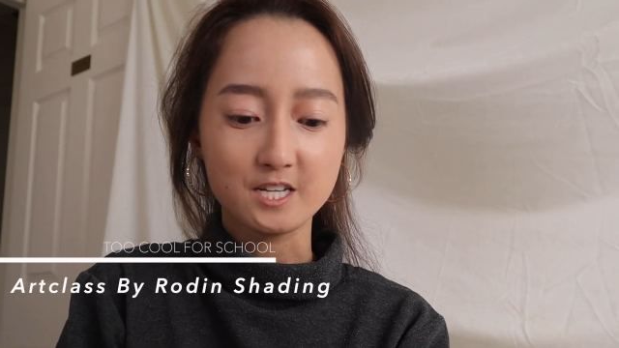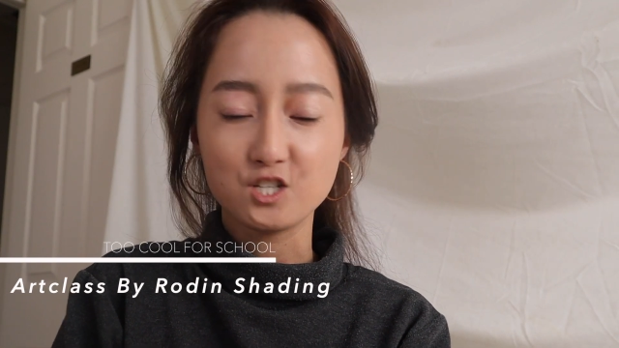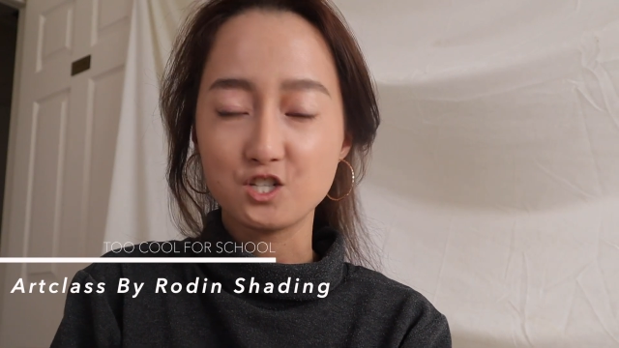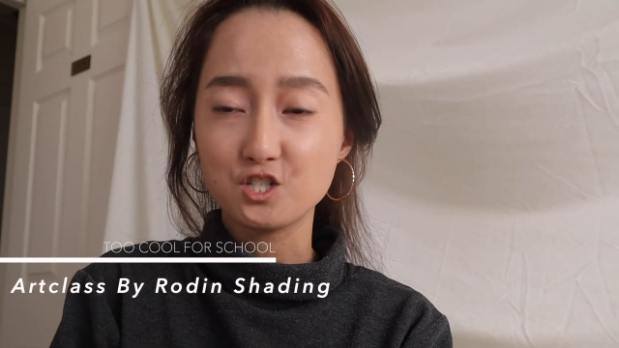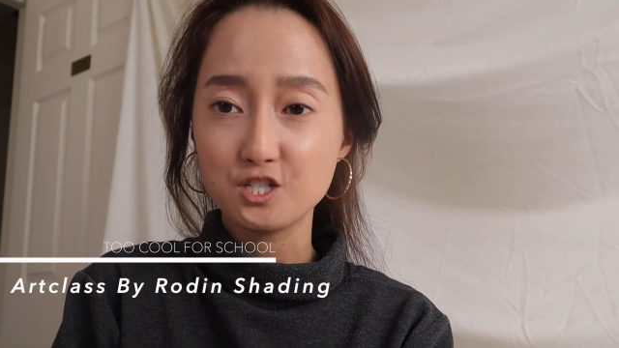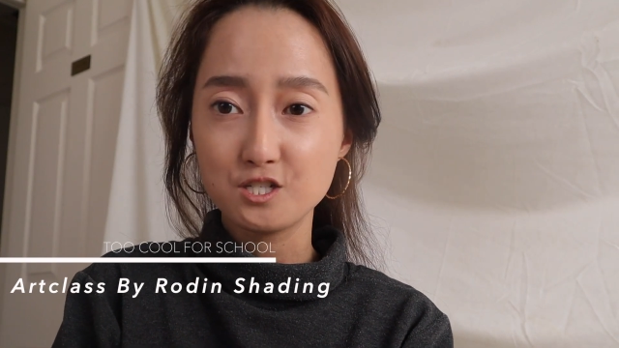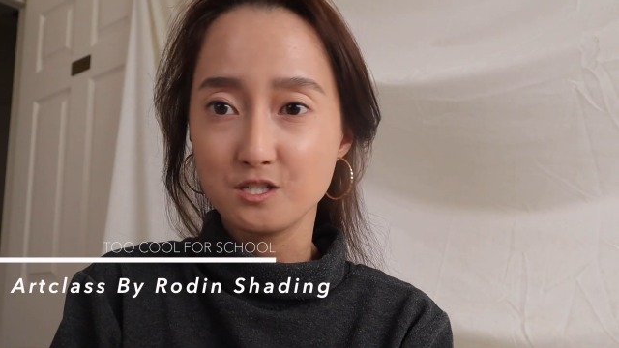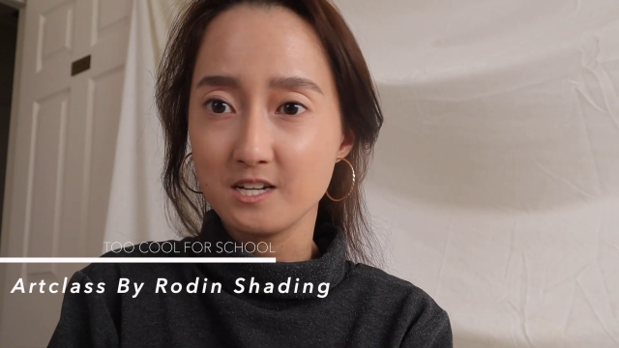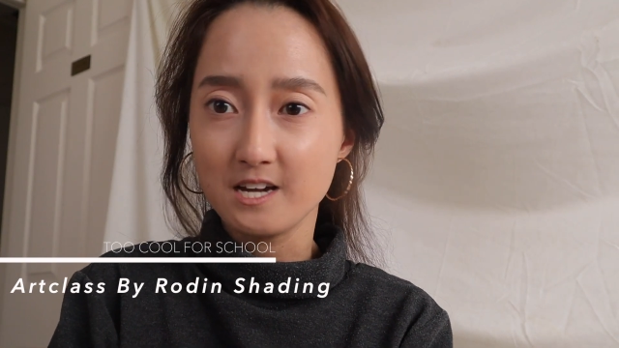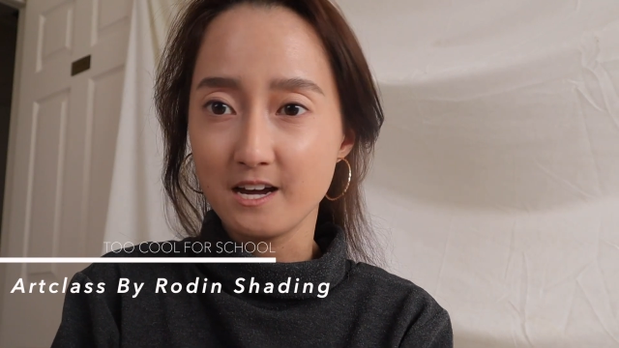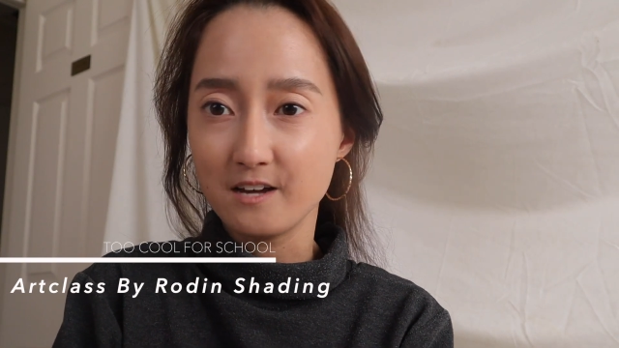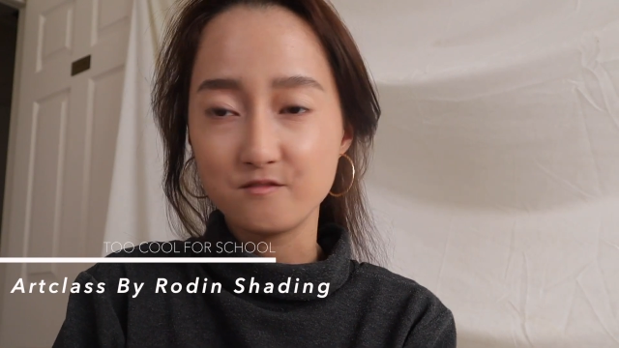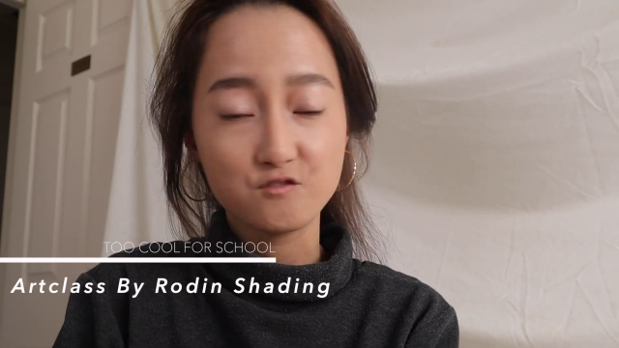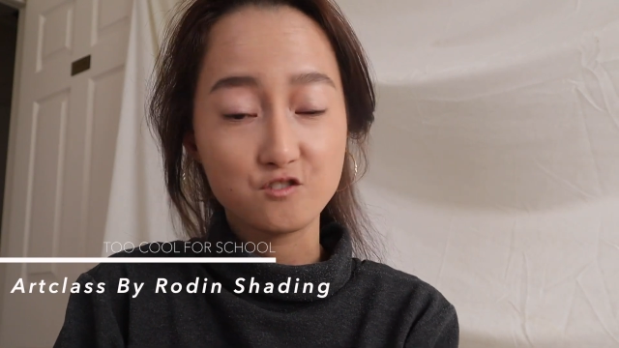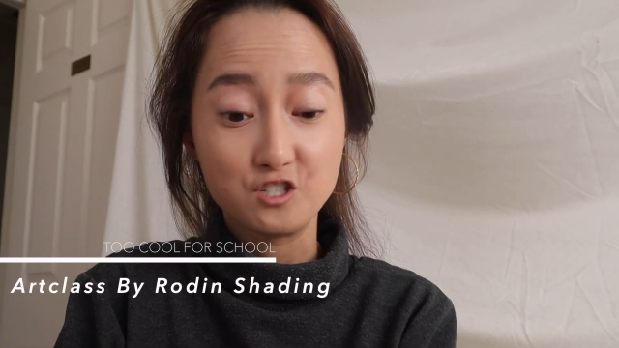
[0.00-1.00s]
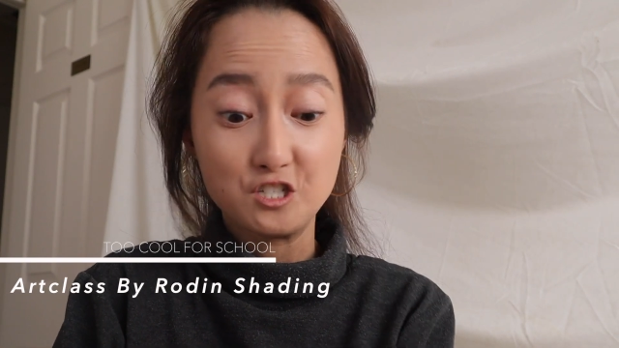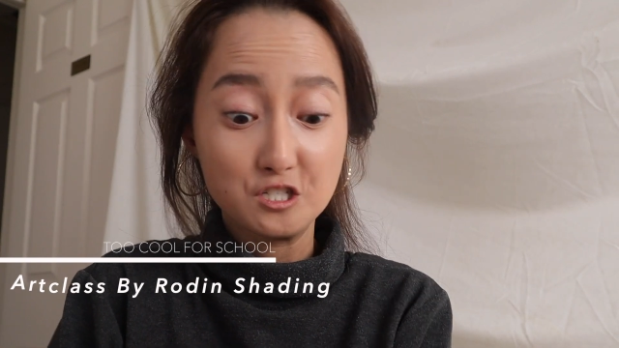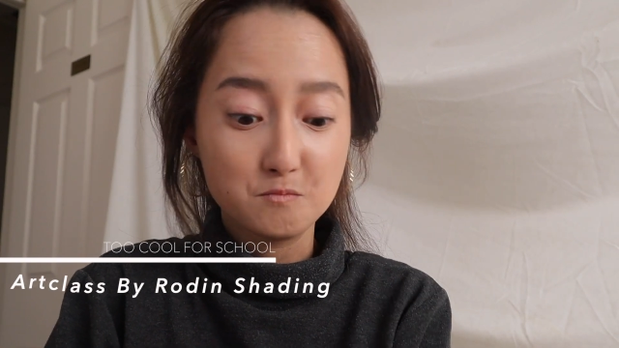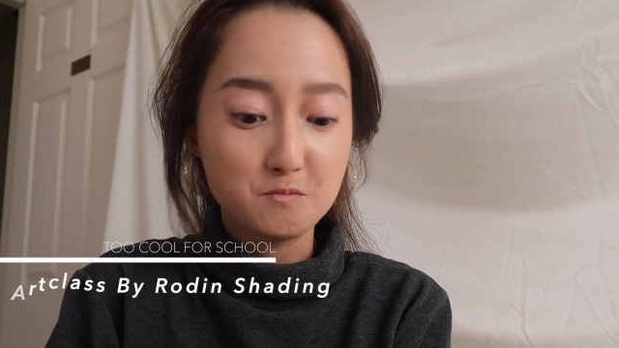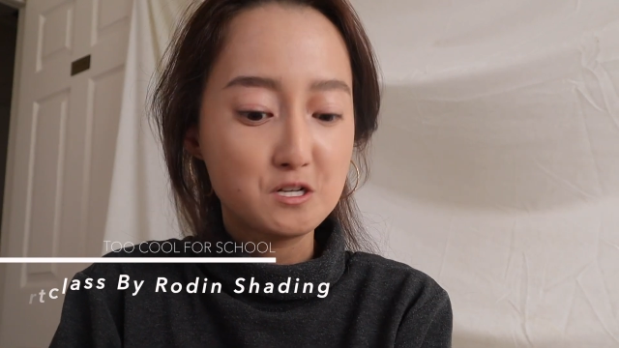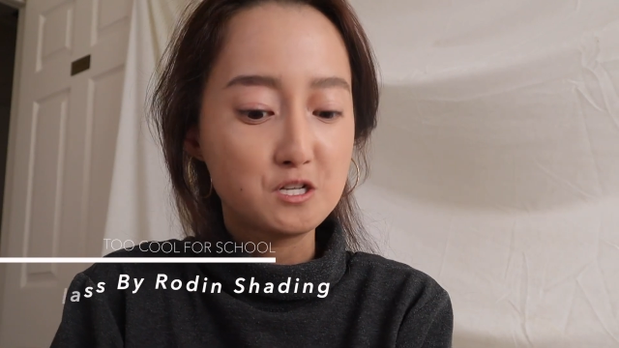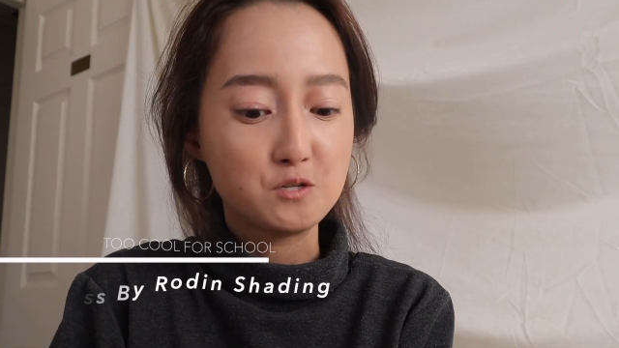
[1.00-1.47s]
I've
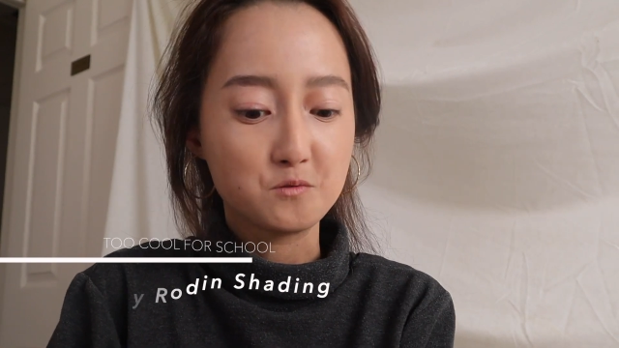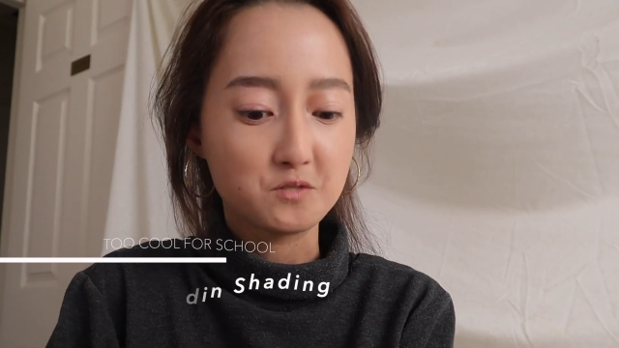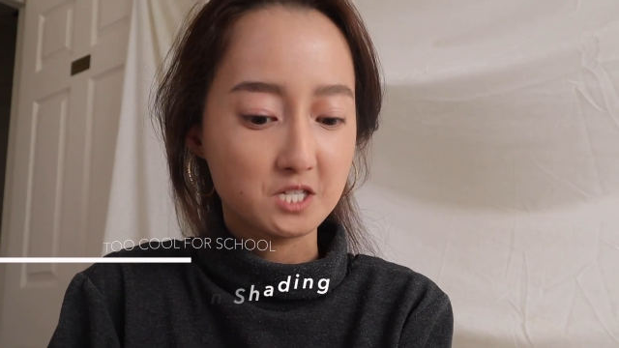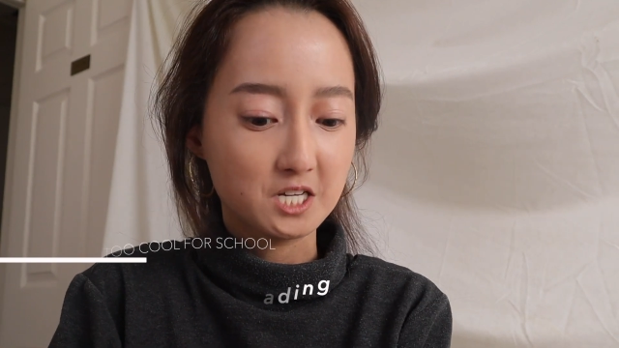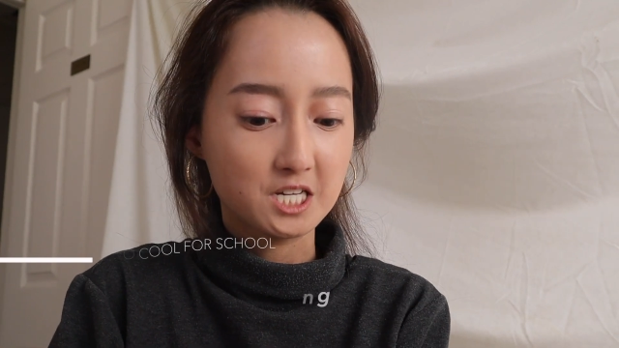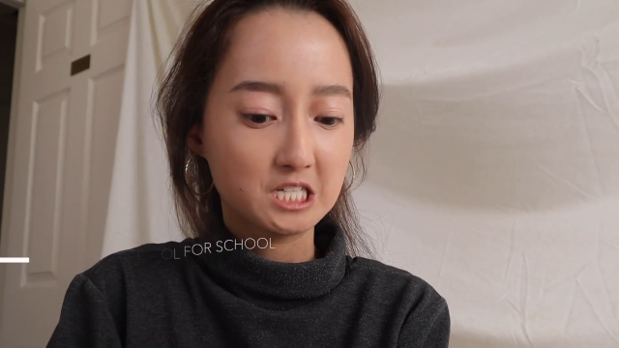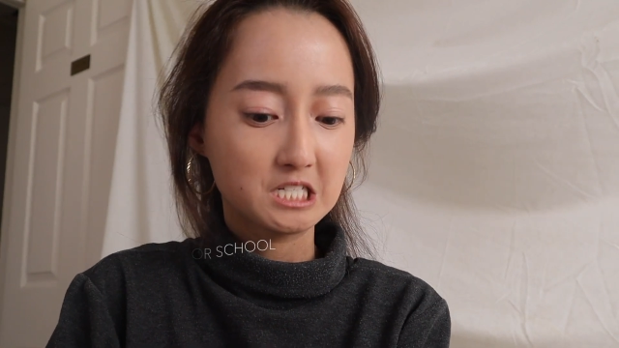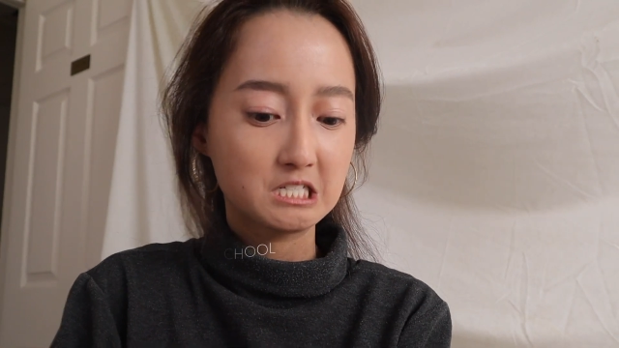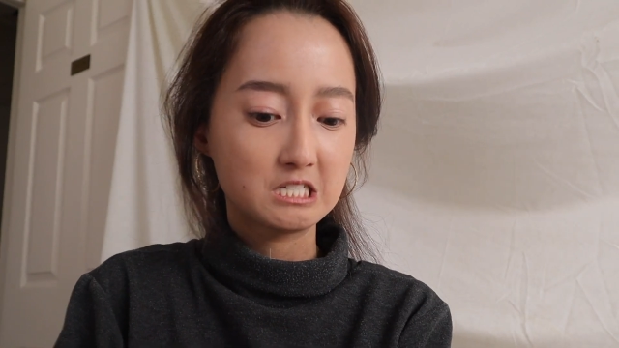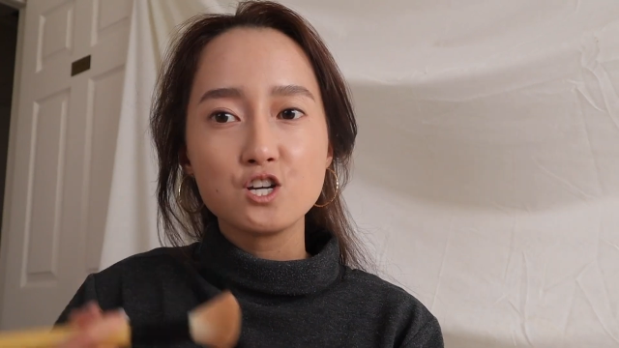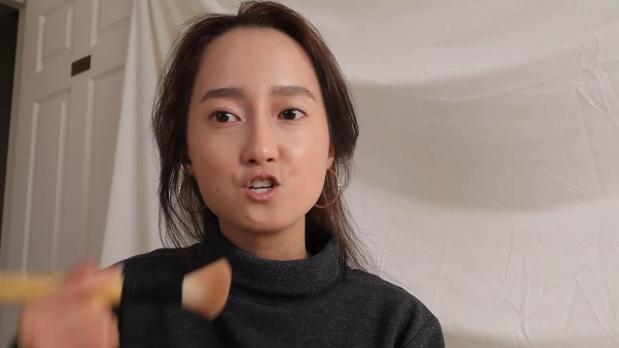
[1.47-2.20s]
just been using it.